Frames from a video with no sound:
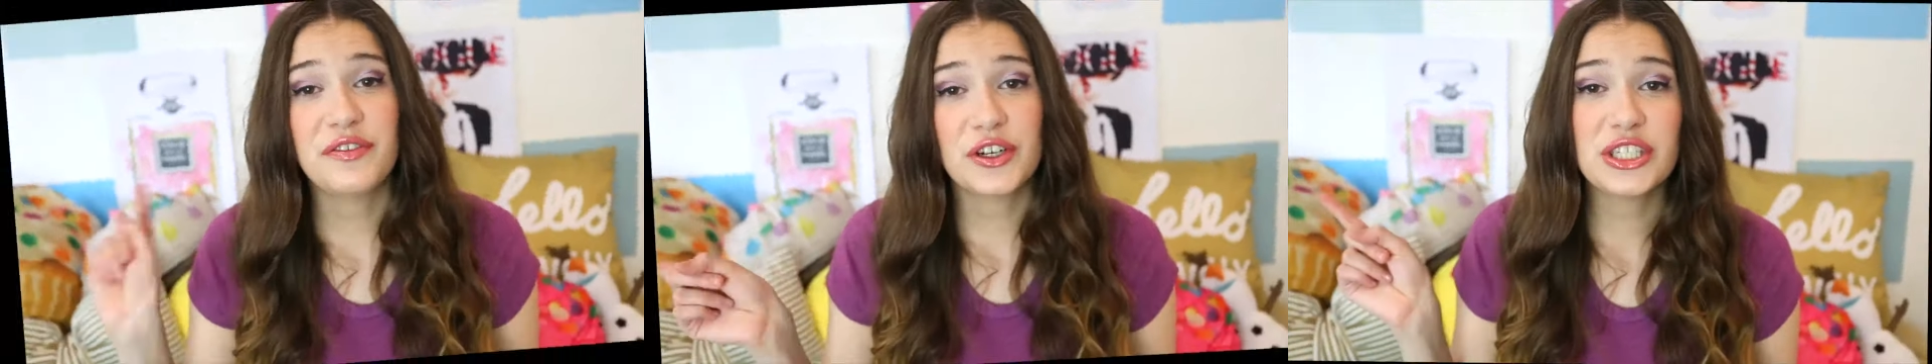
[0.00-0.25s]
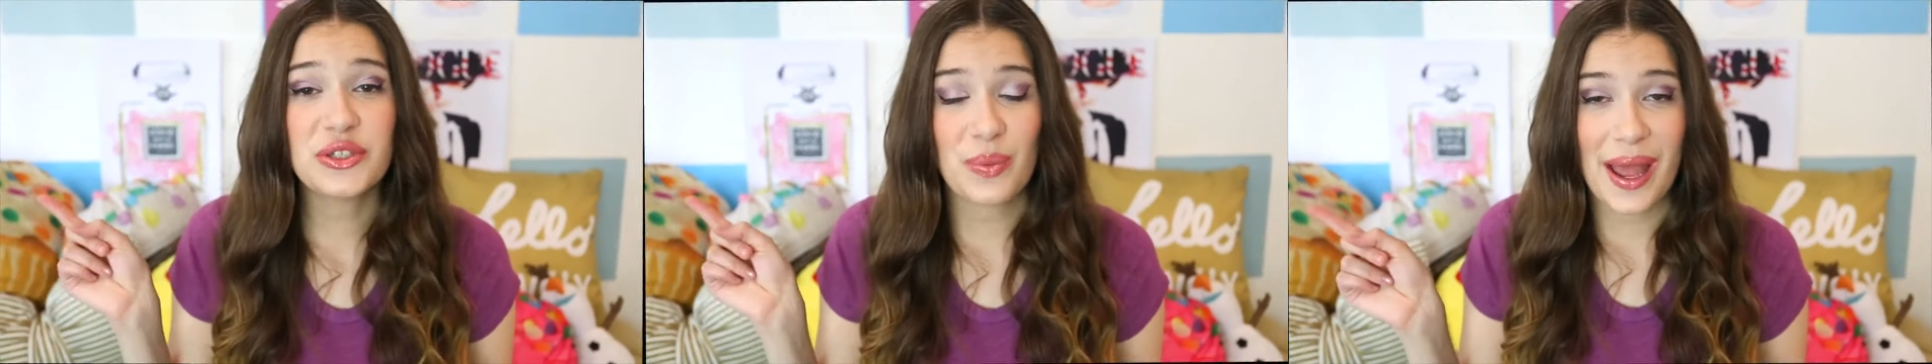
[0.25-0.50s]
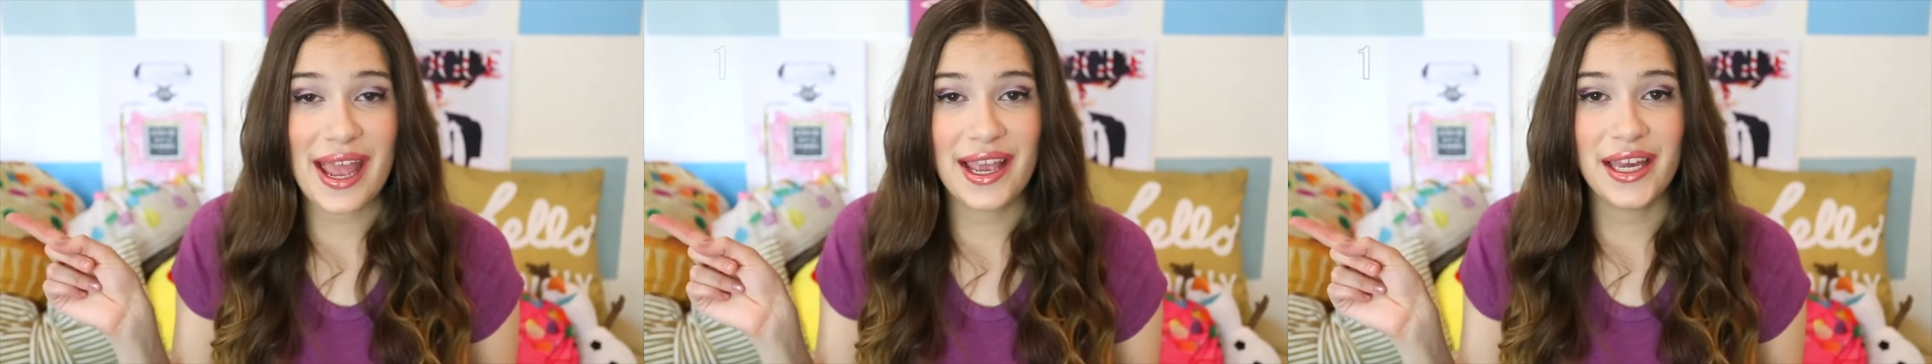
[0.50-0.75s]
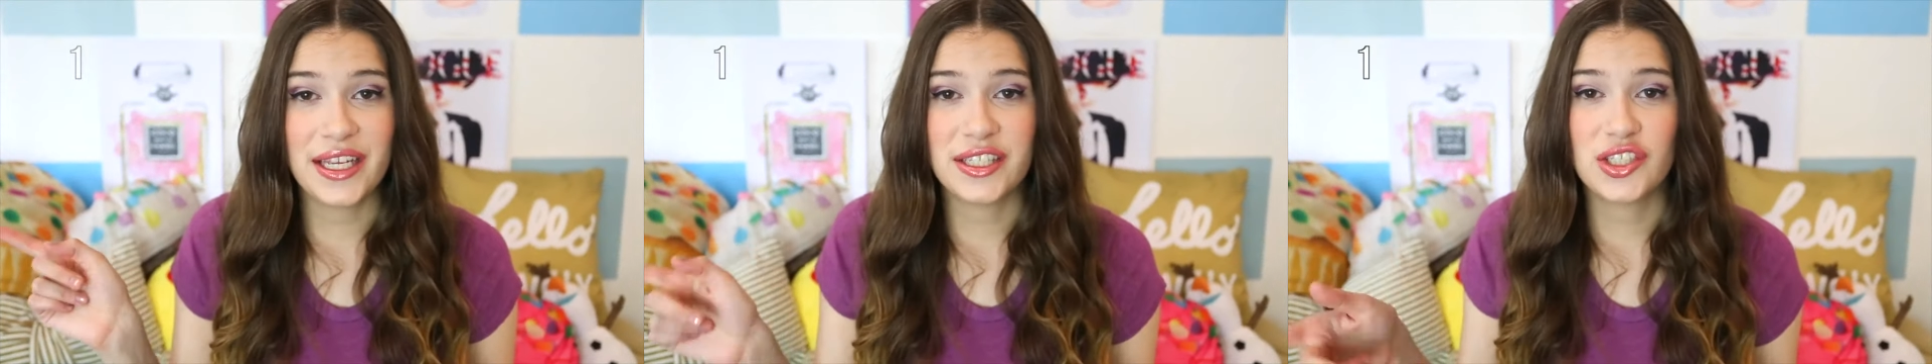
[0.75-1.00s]
first
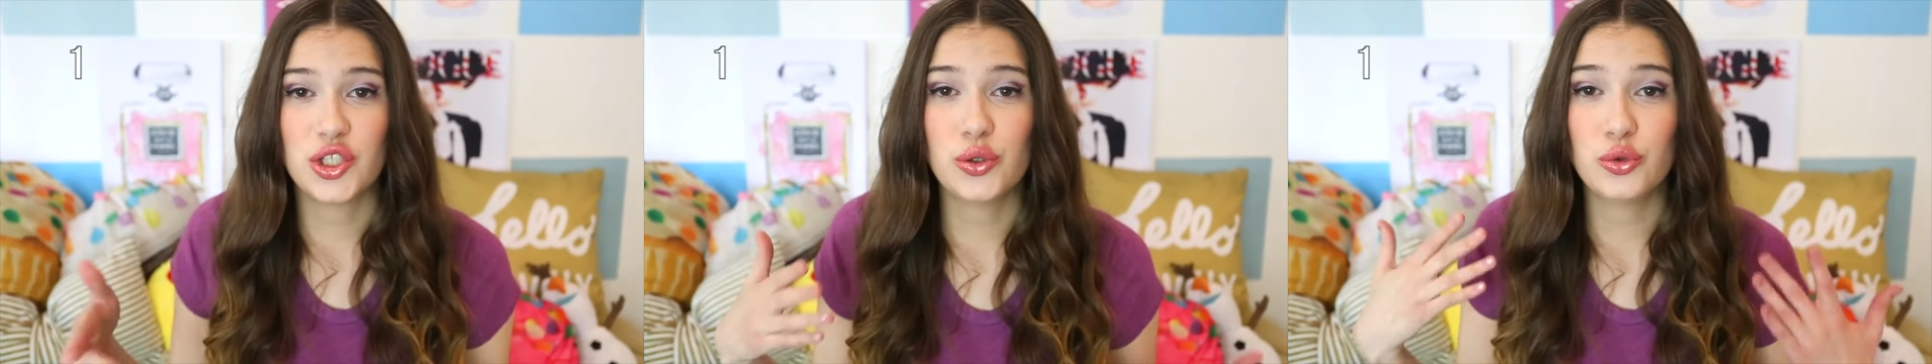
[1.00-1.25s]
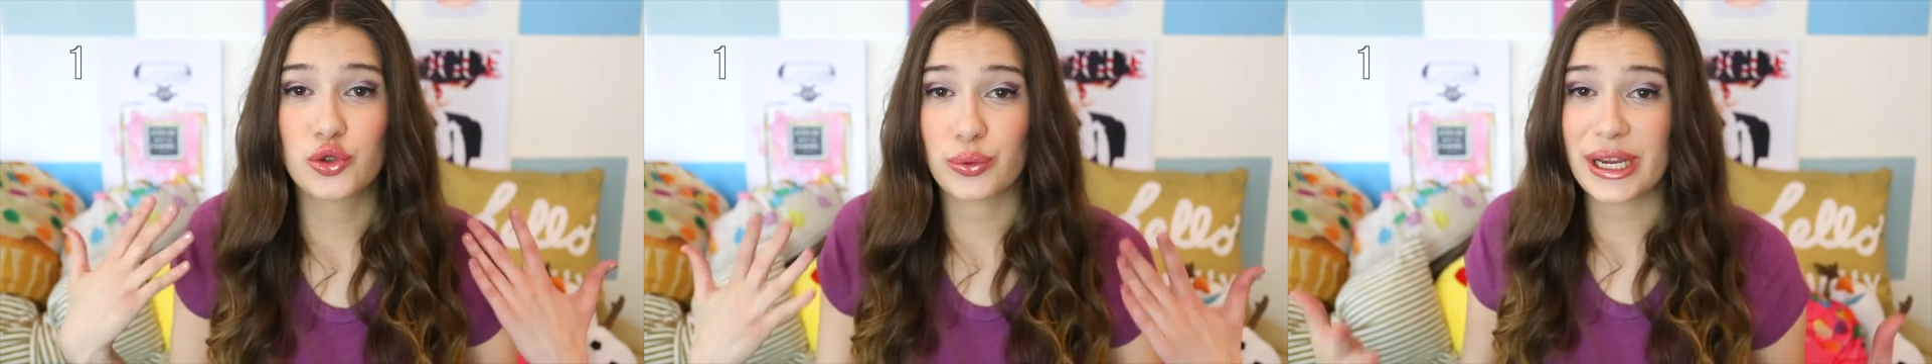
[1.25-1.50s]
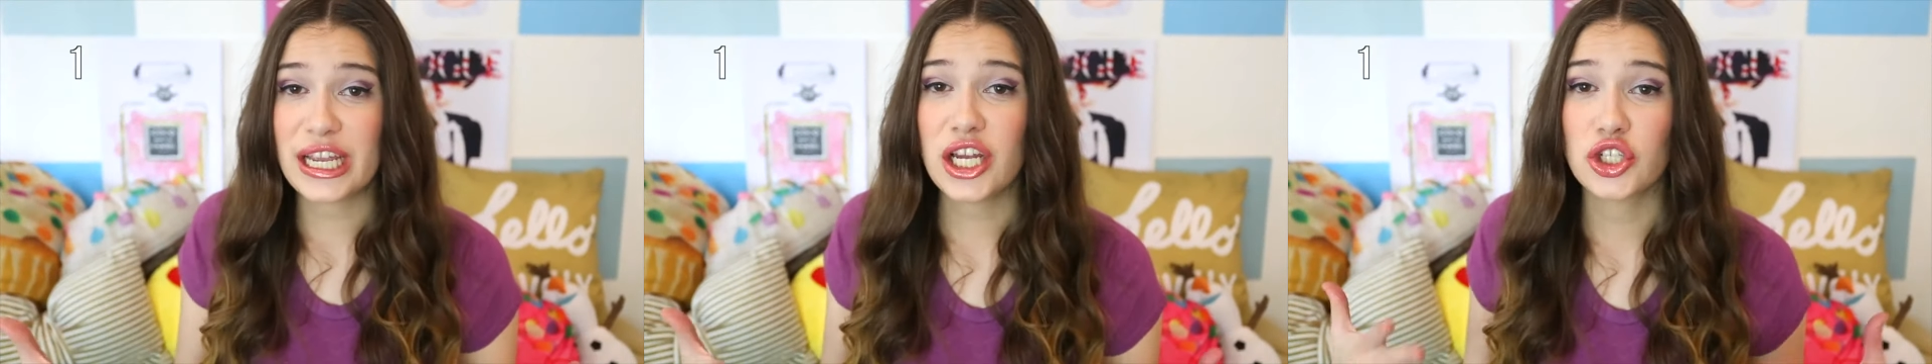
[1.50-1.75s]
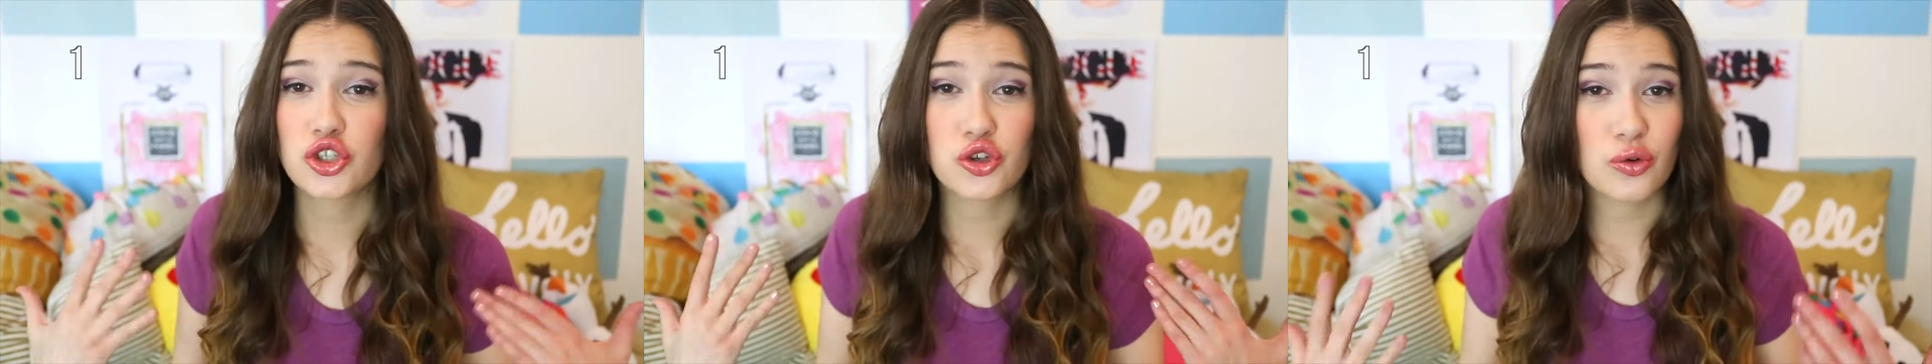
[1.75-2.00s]
way is to drink
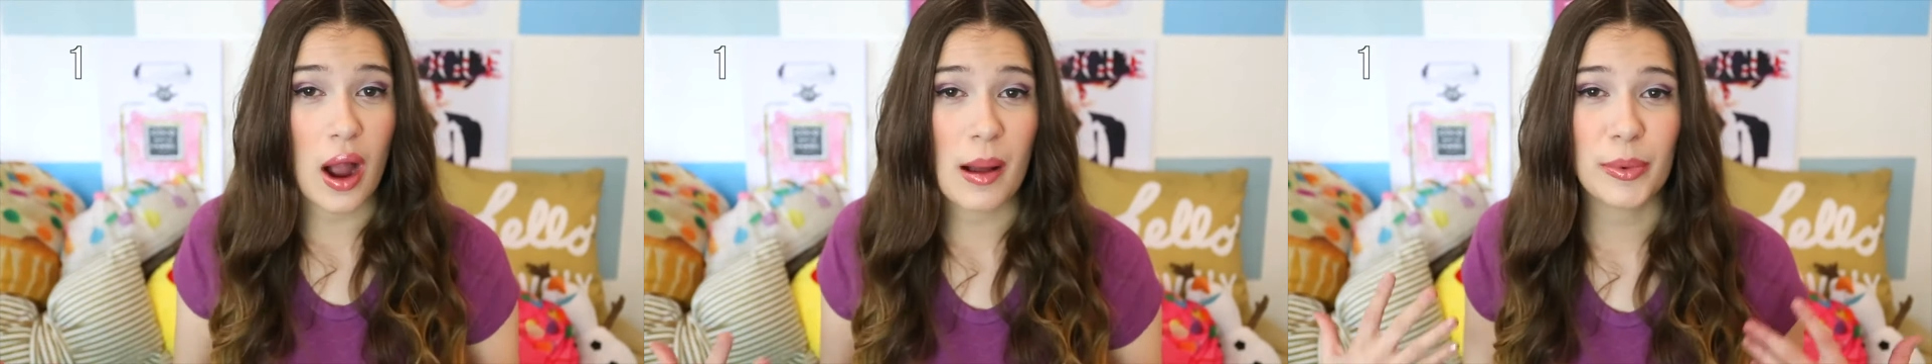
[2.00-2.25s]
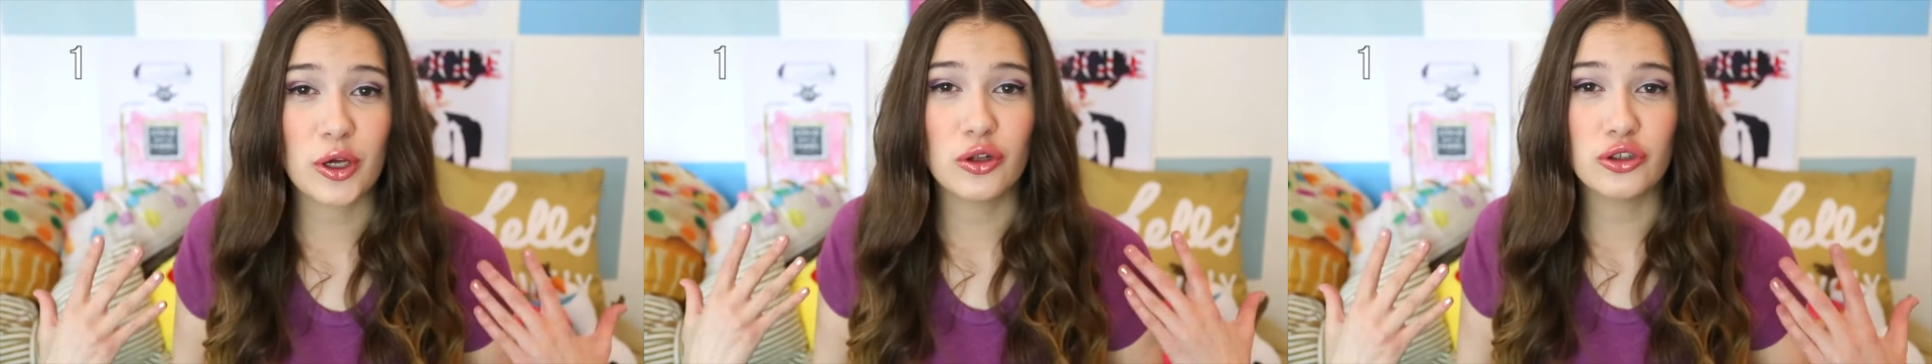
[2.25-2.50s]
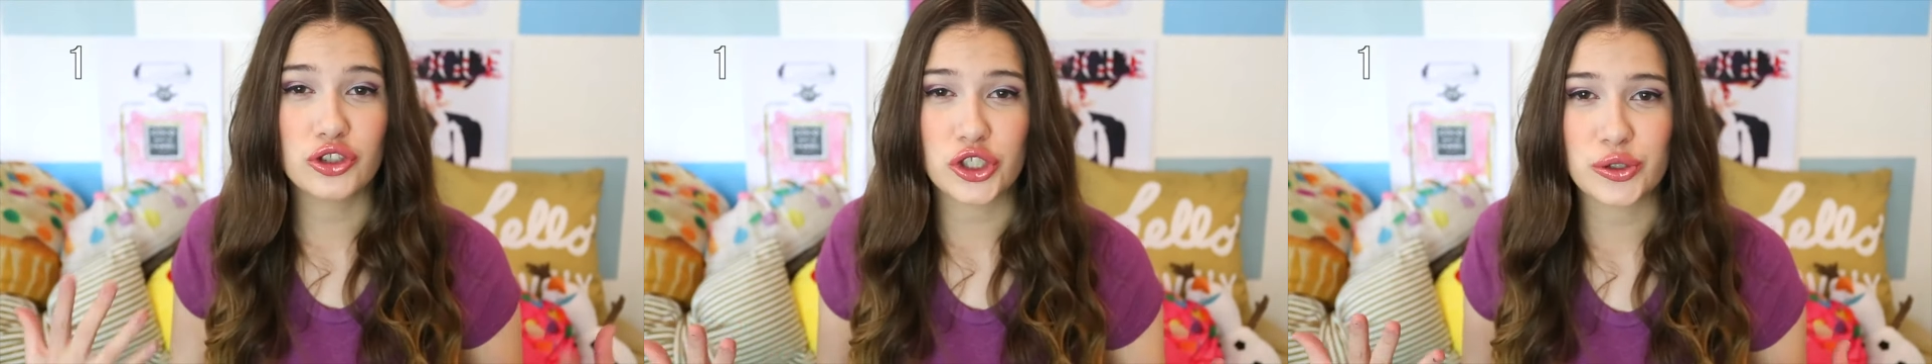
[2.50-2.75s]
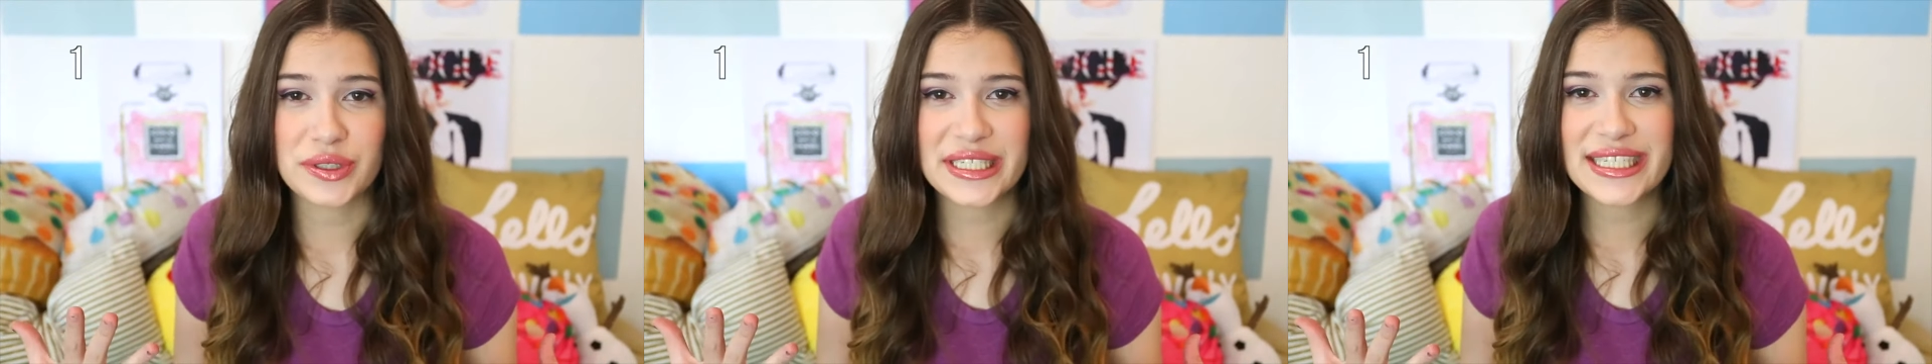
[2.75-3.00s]
tropical
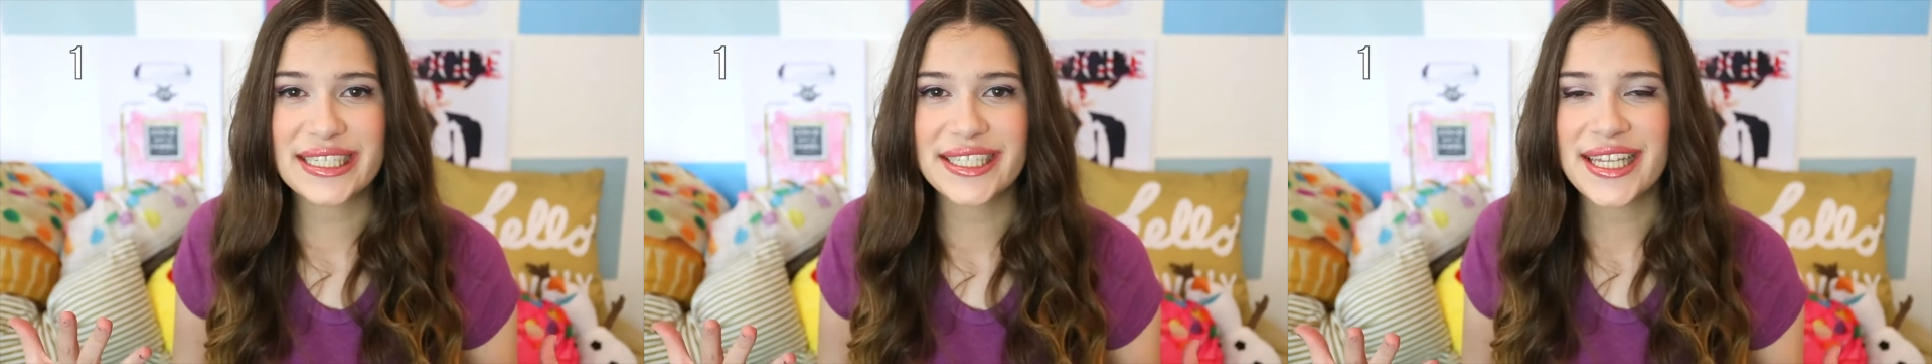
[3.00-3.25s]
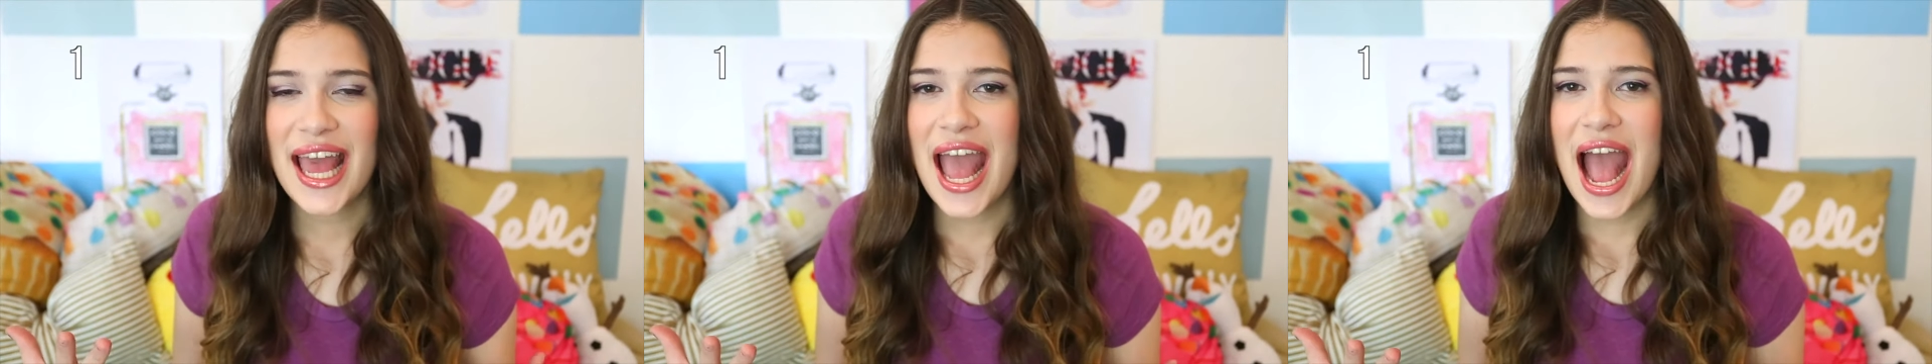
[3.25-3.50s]
juices,